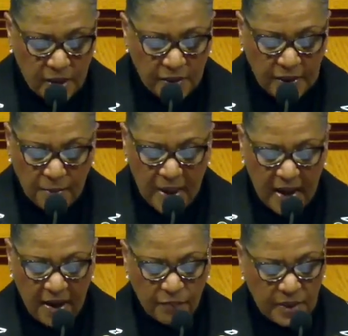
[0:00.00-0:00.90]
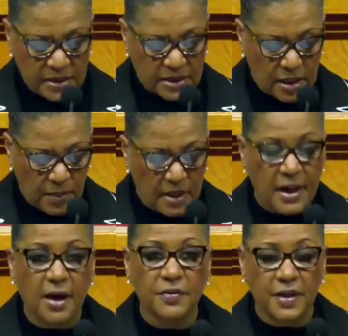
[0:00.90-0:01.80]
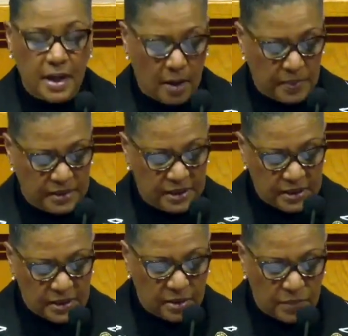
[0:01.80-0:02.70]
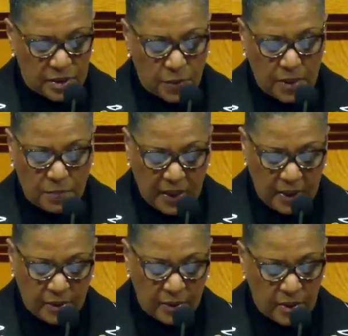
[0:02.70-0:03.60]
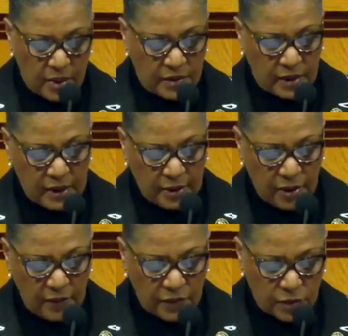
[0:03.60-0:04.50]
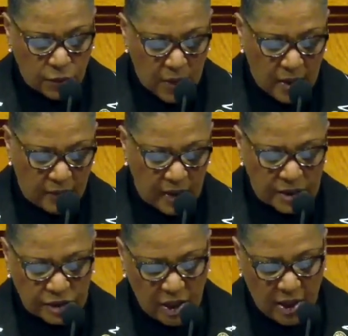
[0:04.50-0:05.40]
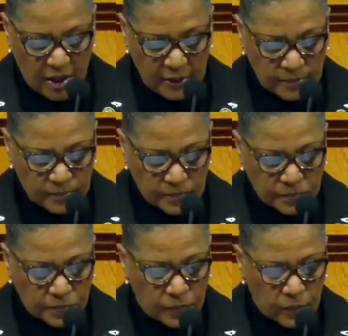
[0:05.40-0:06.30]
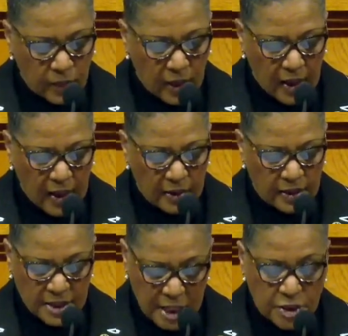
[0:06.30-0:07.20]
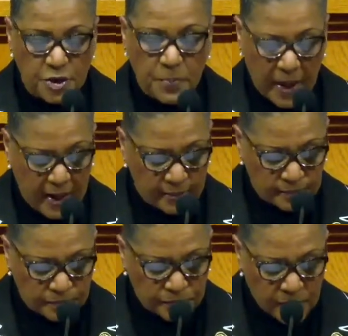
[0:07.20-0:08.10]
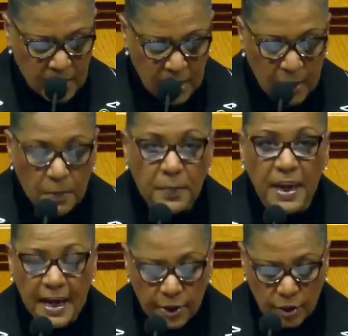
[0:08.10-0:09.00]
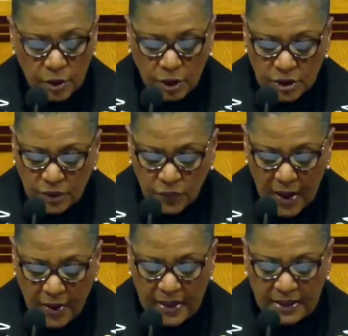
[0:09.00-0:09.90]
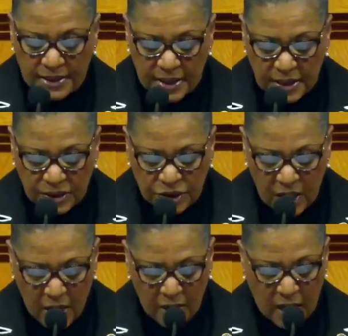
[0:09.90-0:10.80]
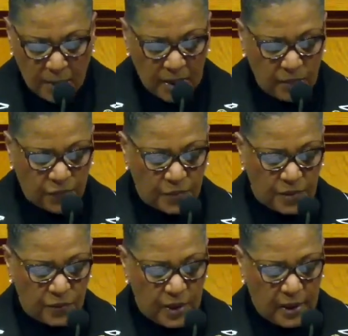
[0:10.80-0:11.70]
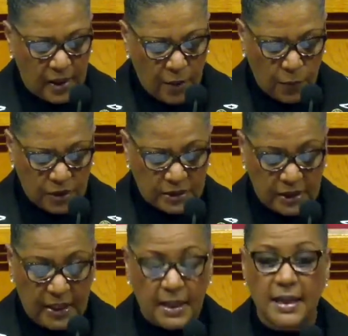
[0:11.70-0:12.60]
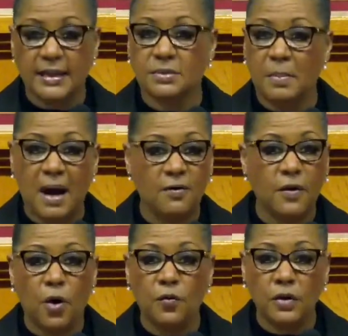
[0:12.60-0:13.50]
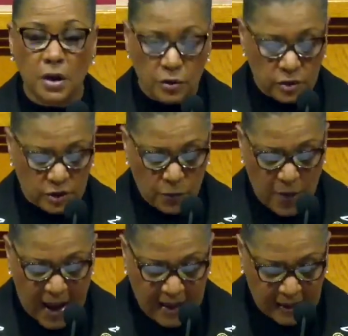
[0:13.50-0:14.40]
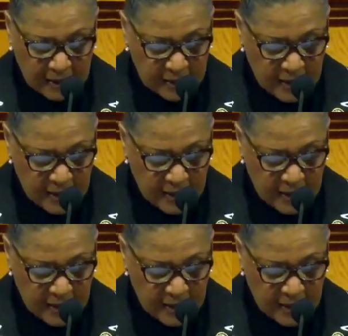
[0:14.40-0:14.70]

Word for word: There may have been some unhealthy competition between Peter, the leader of the 12, and John, the teacher's pet. Peter looks around and sees John coming up from the rear, and once again his mouth overloads the wagon.